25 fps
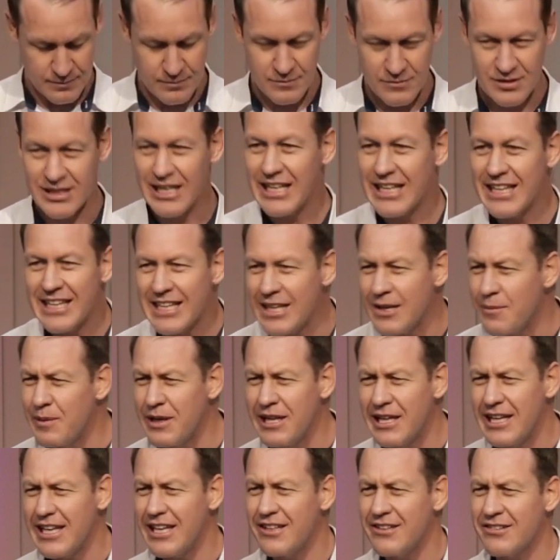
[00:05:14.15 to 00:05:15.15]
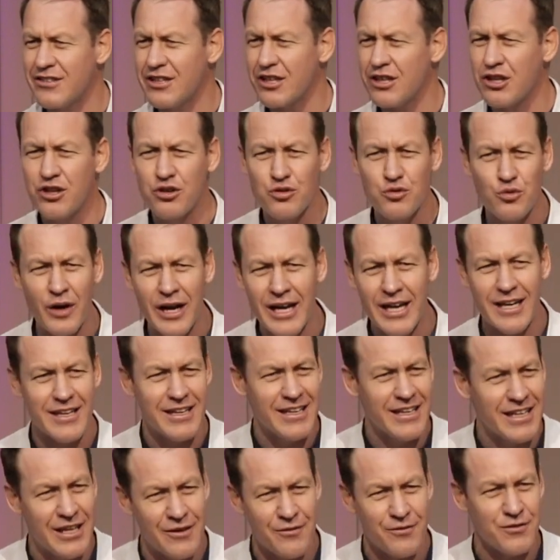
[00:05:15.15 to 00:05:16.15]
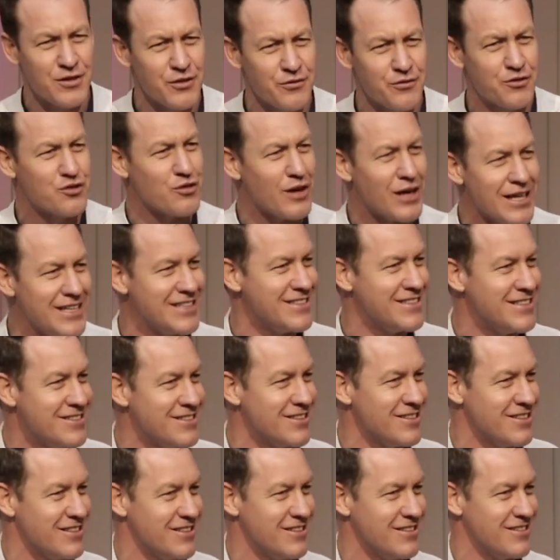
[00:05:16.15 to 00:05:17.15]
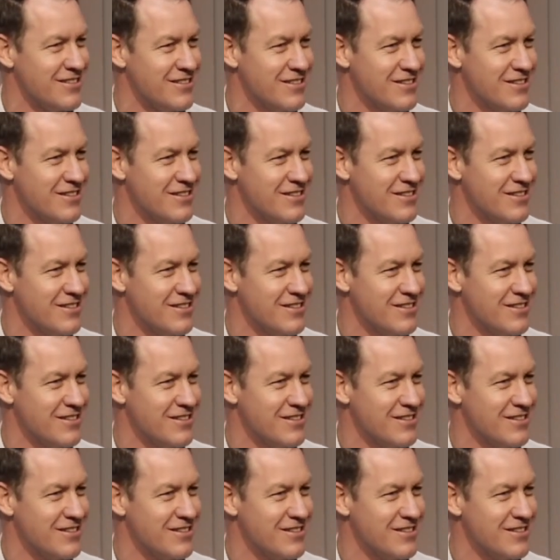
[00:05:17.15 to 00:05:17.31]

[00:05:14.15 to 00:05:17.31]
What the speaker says: See, liberty is the great gift of grace, isn't it?